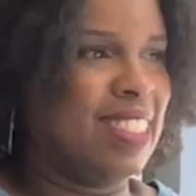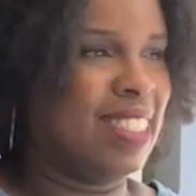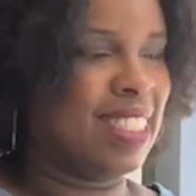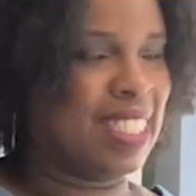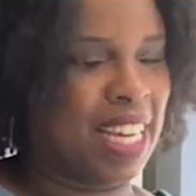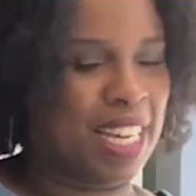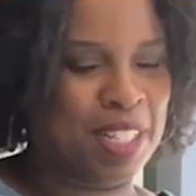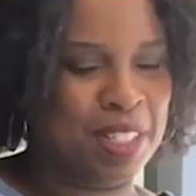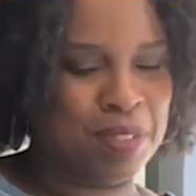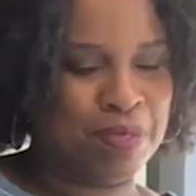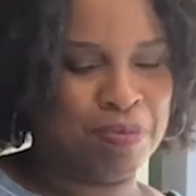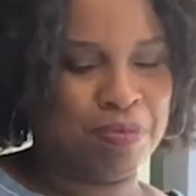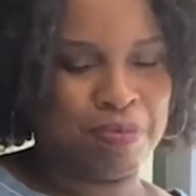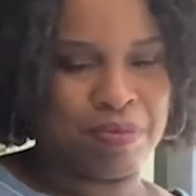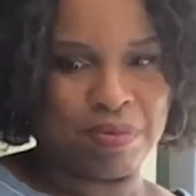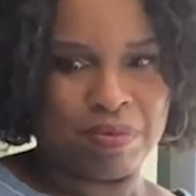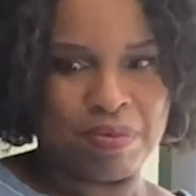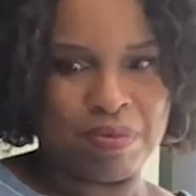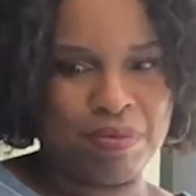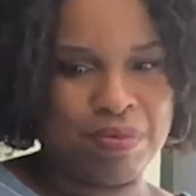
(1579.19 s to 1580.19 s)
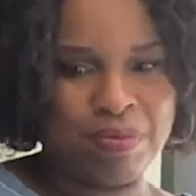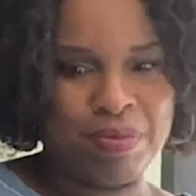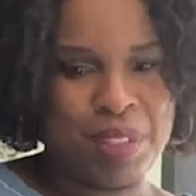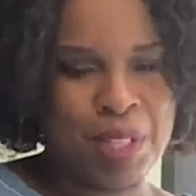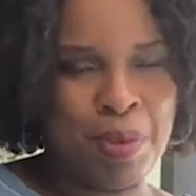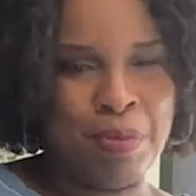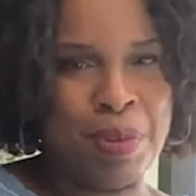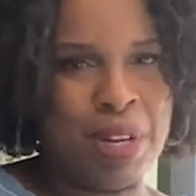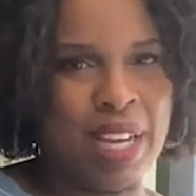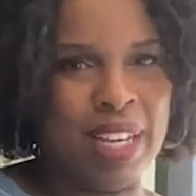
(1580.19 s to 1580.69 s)
yeah
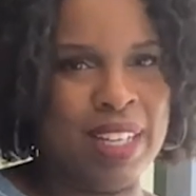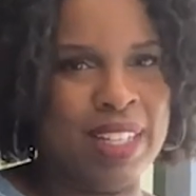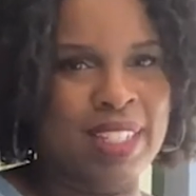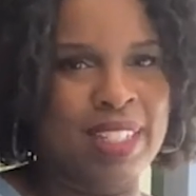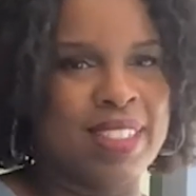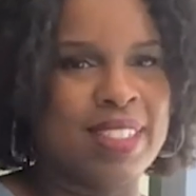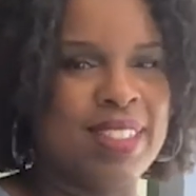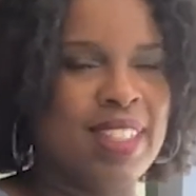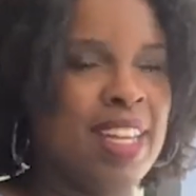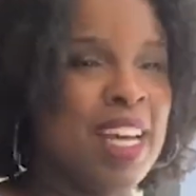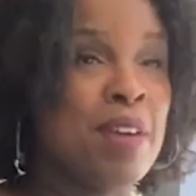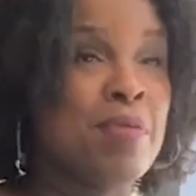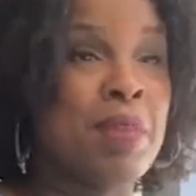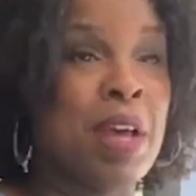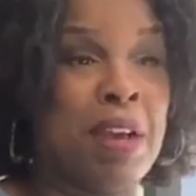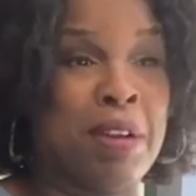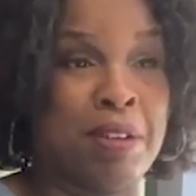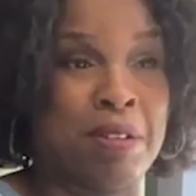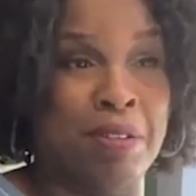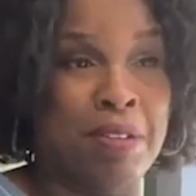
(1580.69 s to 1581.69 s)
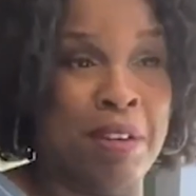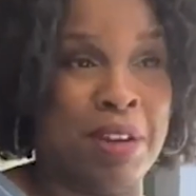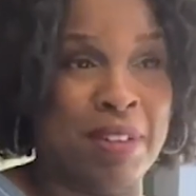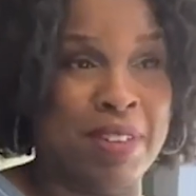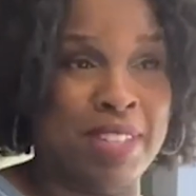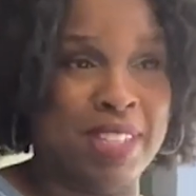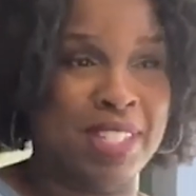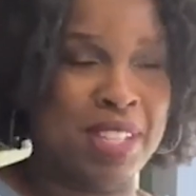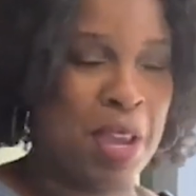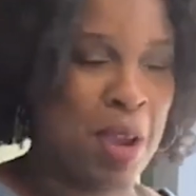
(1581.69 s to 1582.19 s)
i'm not gonna i'm not gonna cry
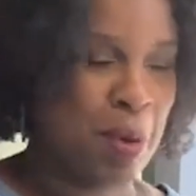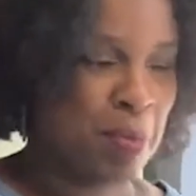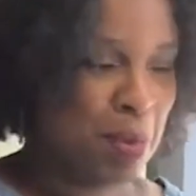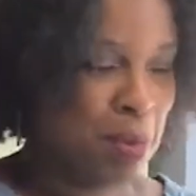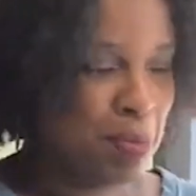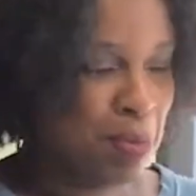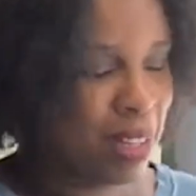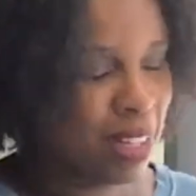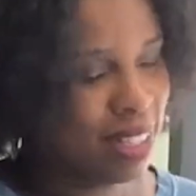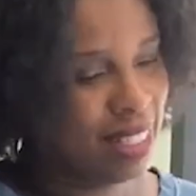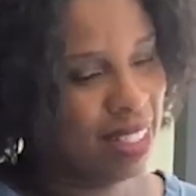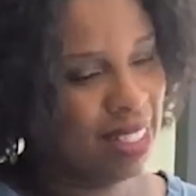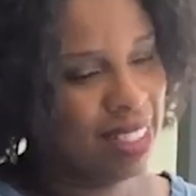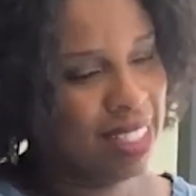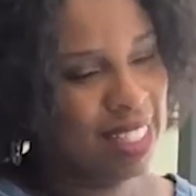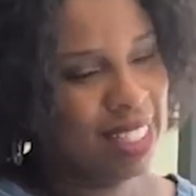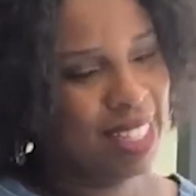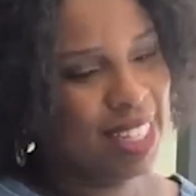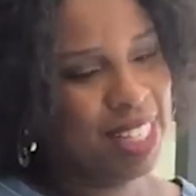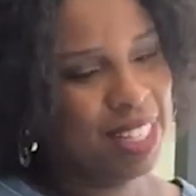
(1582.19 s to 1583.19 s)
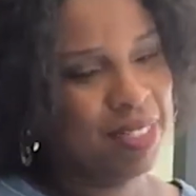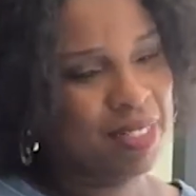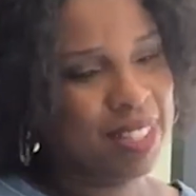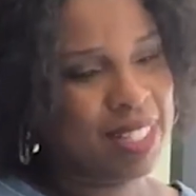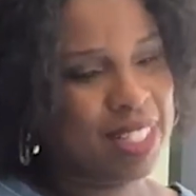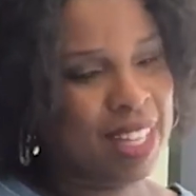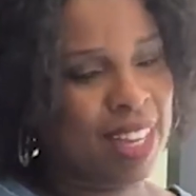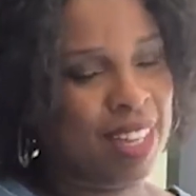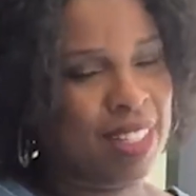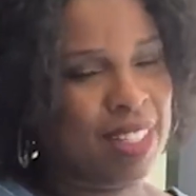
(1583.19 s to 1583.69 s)
on this camera but he
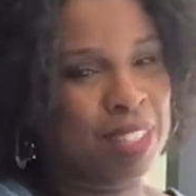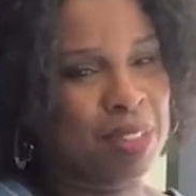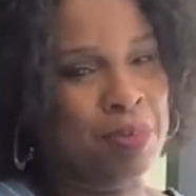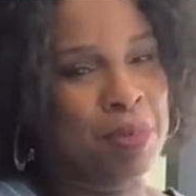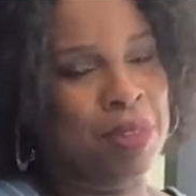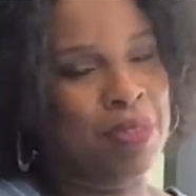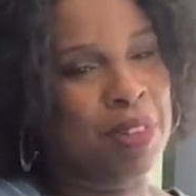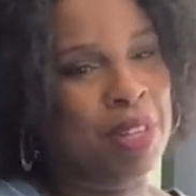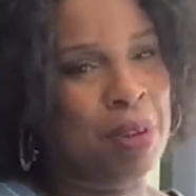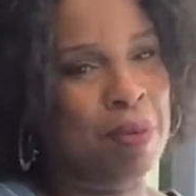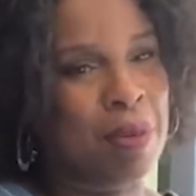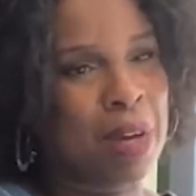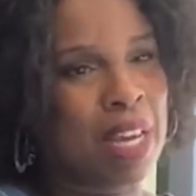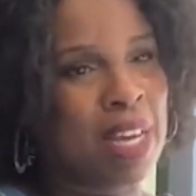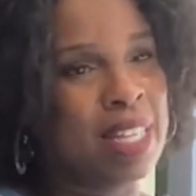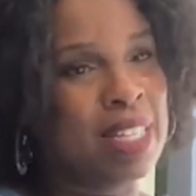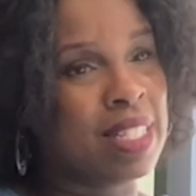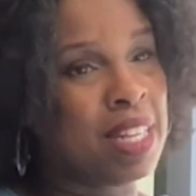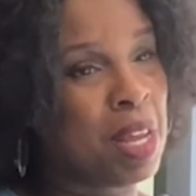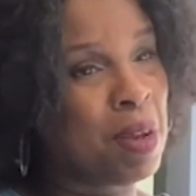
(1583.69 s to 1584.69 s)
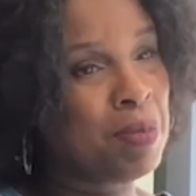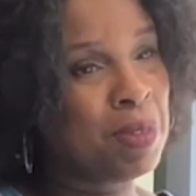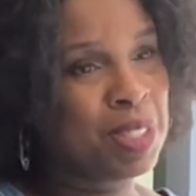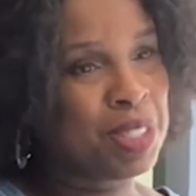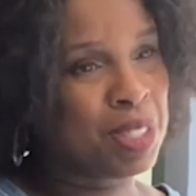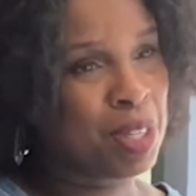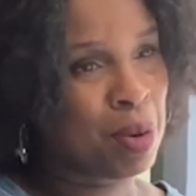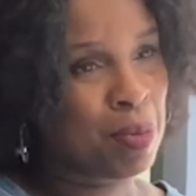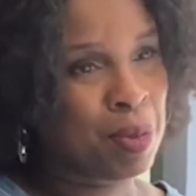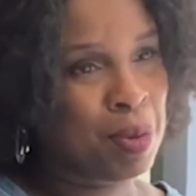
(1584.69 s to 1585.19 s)
was awesome if anybody his name was
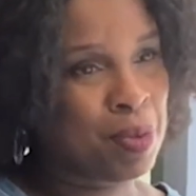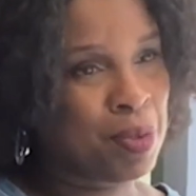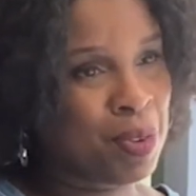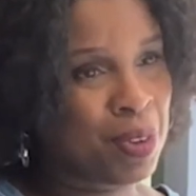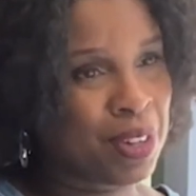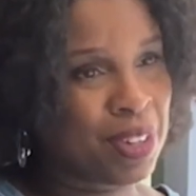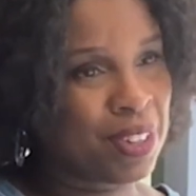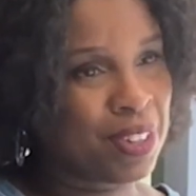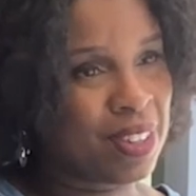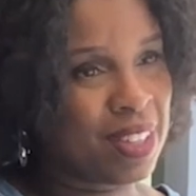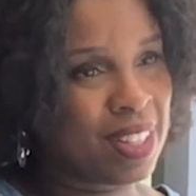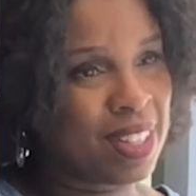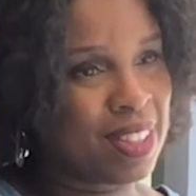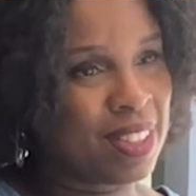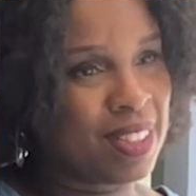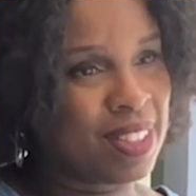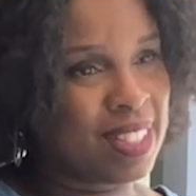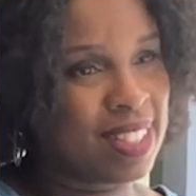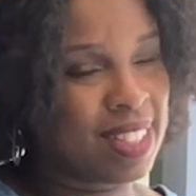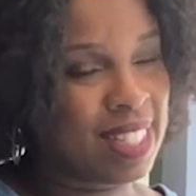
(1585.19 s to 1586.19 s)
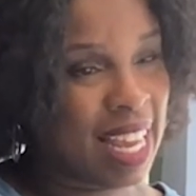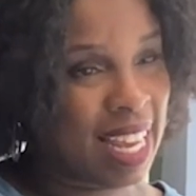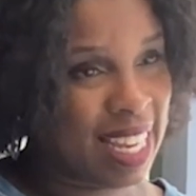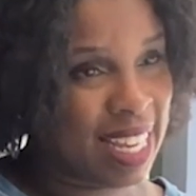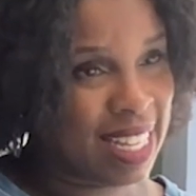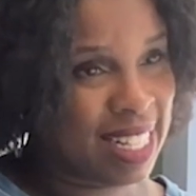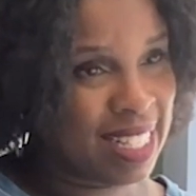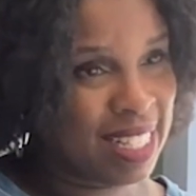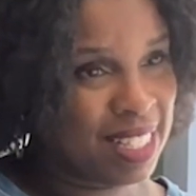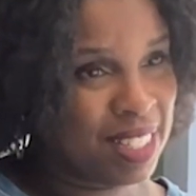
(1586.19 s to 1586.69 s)
sherman warner the
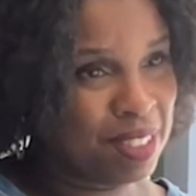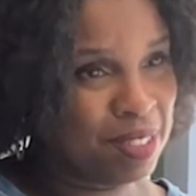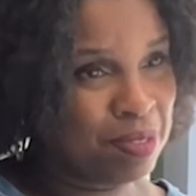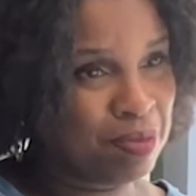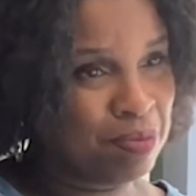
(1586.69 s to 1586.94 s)
second